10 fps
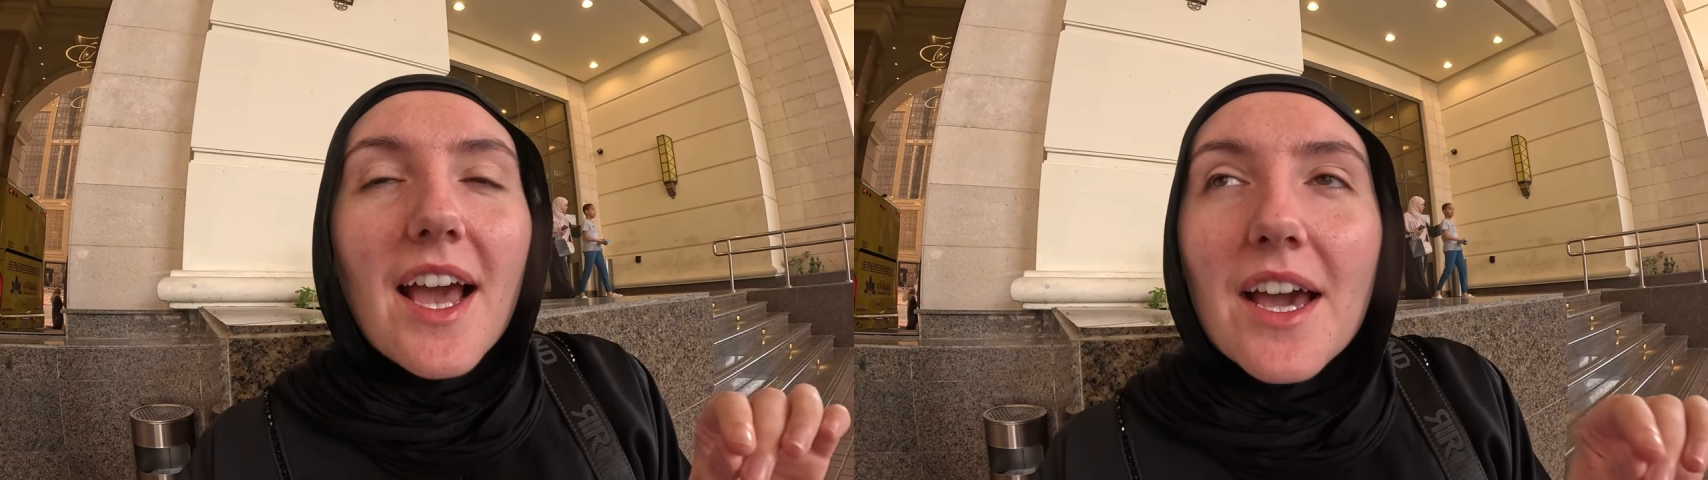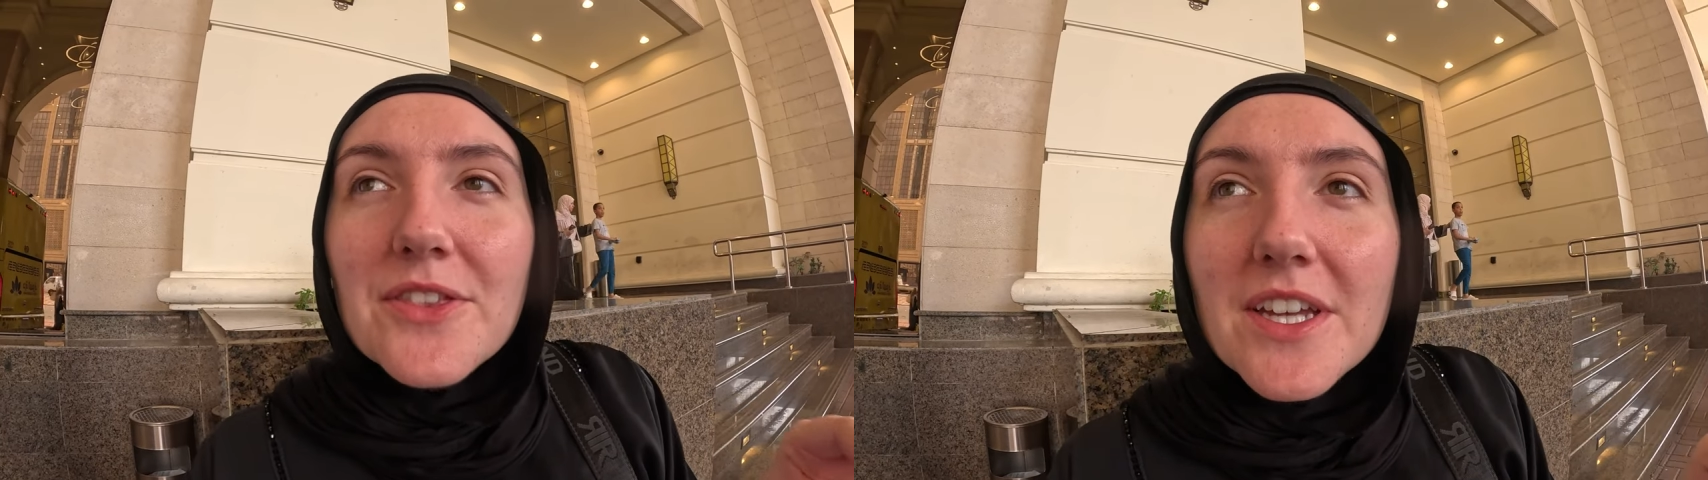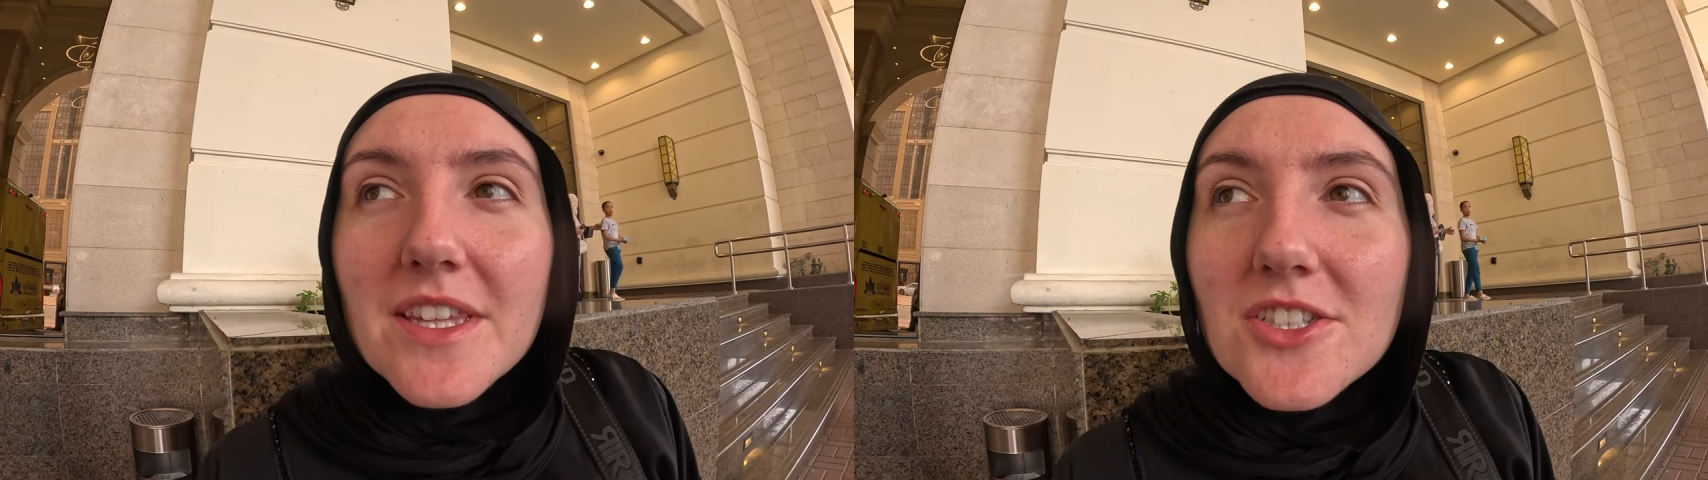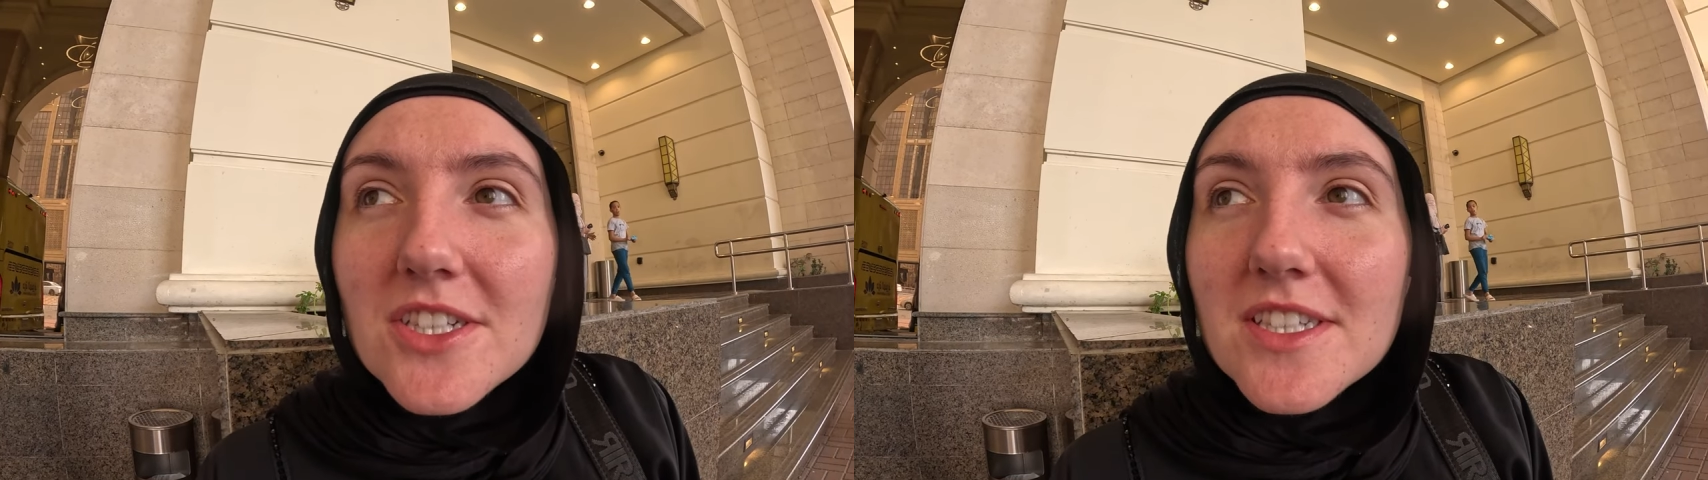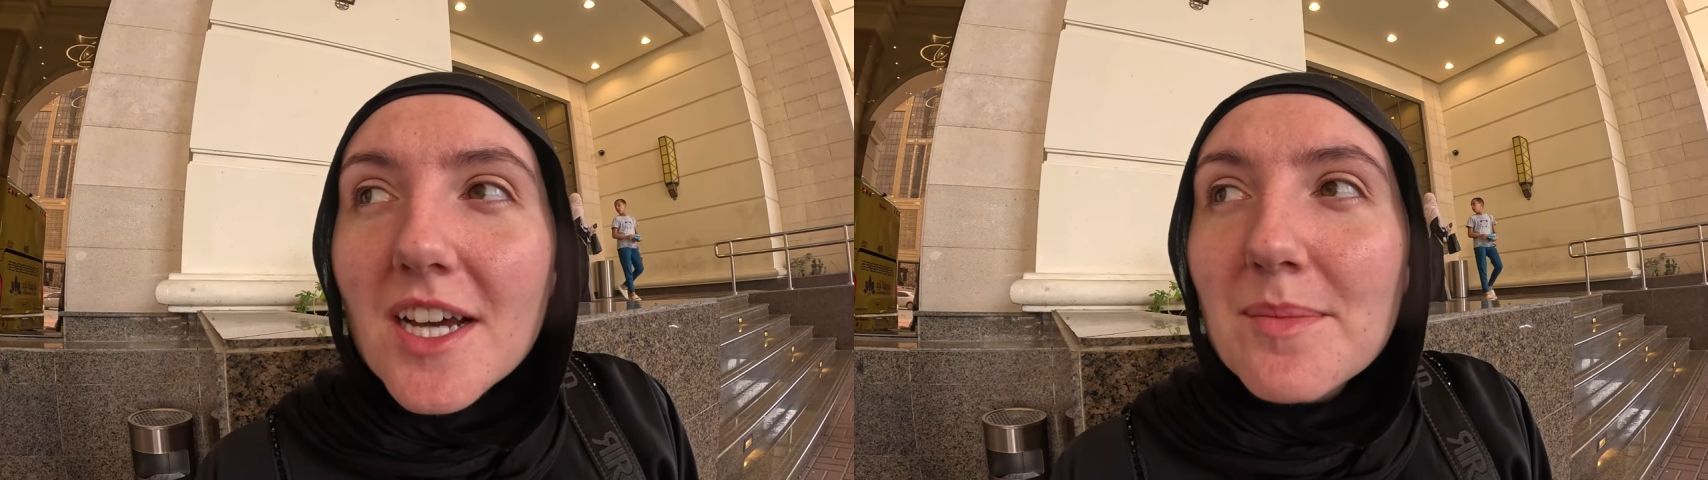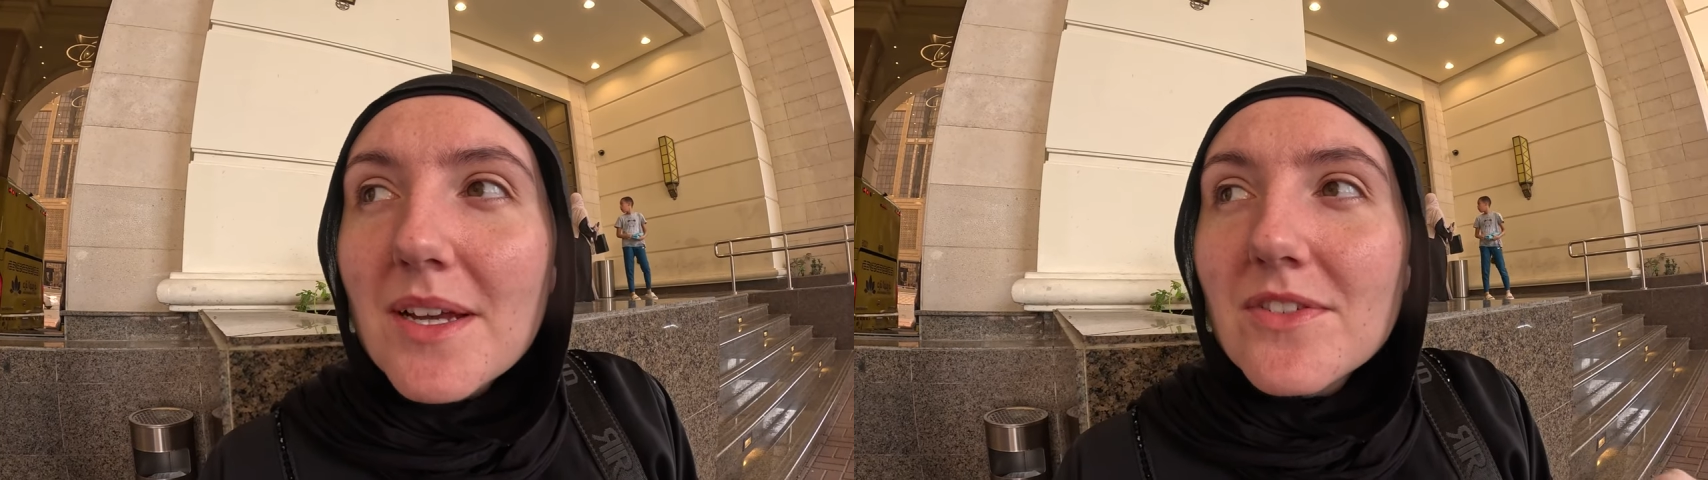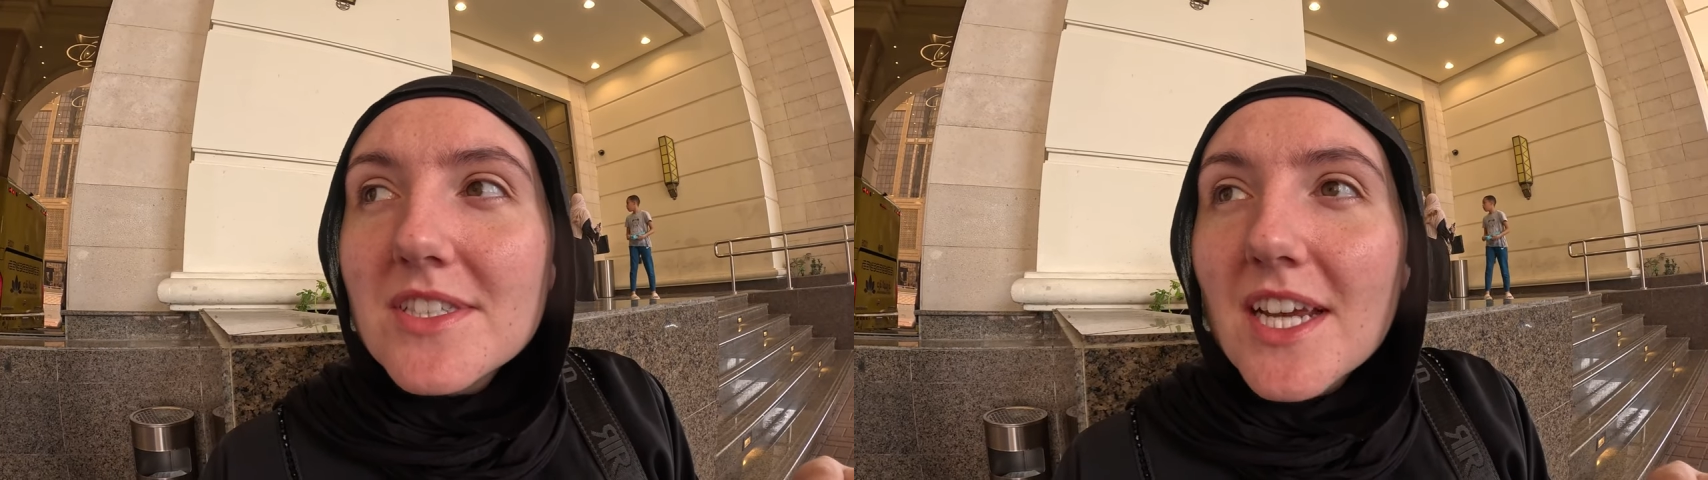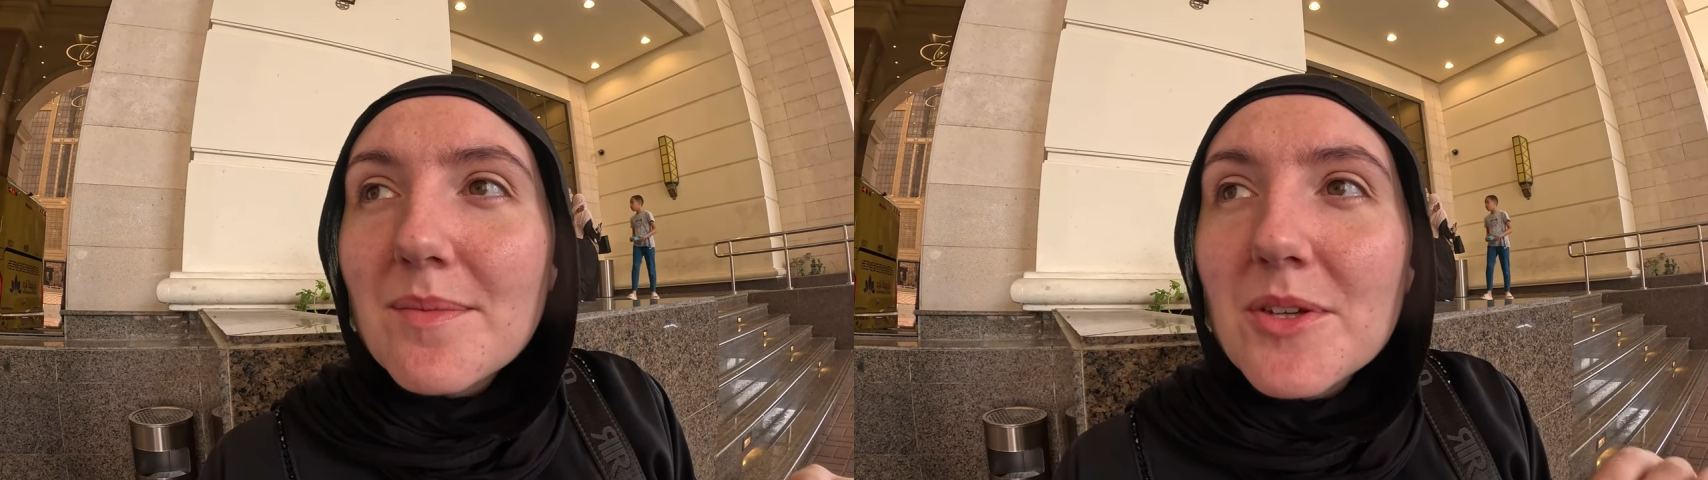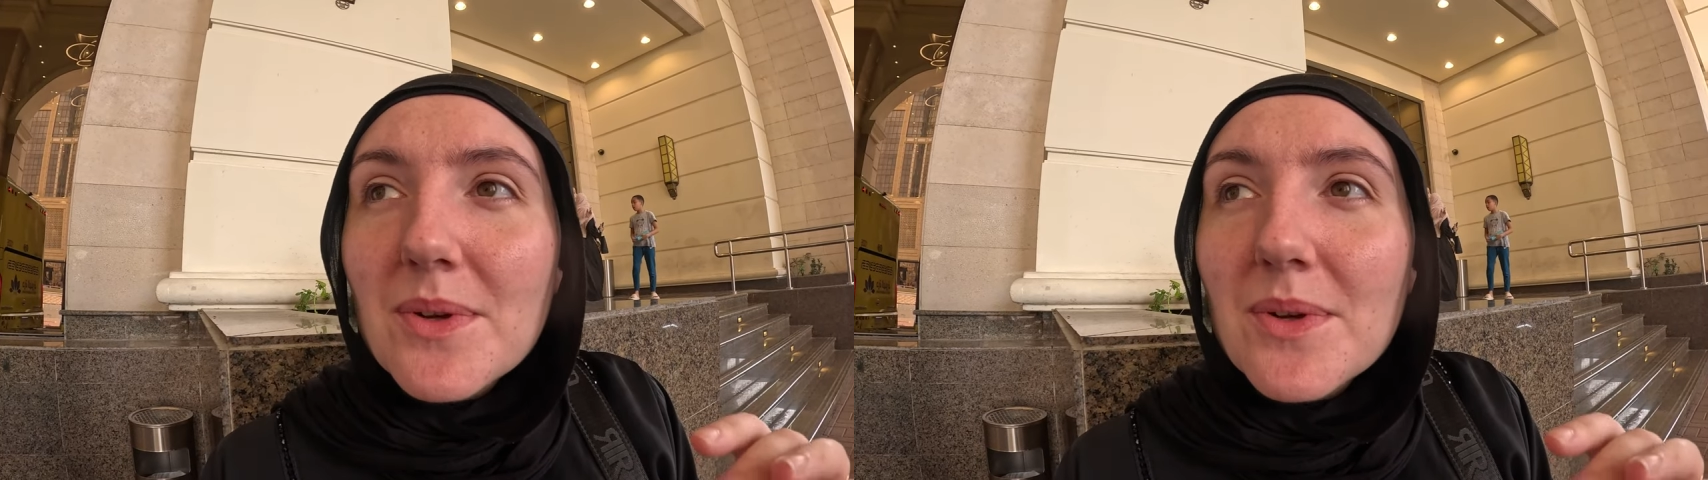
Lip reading: I think they just come every time,